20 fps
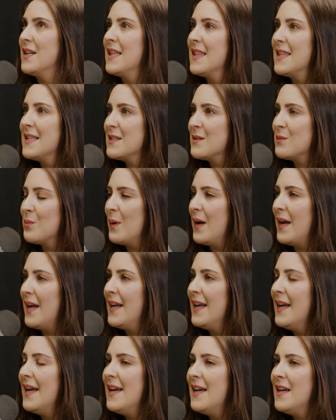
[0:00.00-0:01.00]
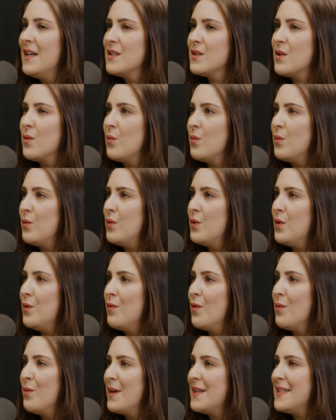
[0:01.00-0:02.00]
it this way. So
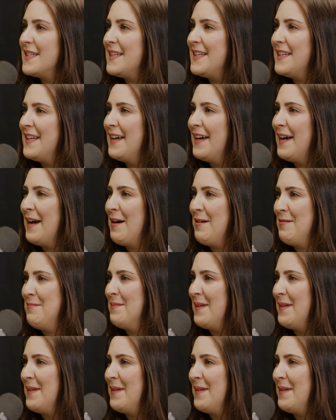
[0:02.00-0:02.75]
you've already helped